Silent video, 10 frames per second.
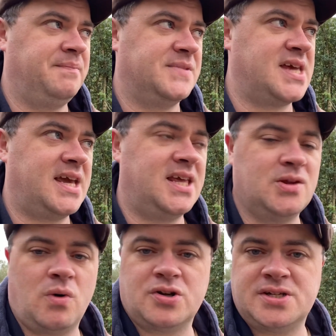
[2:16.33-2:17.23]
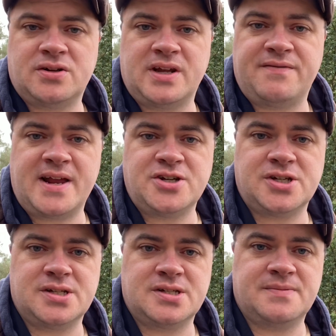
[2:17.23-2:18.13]
taking the watches on
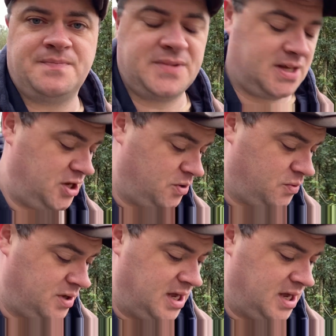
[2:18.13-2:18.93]
adventures. You know,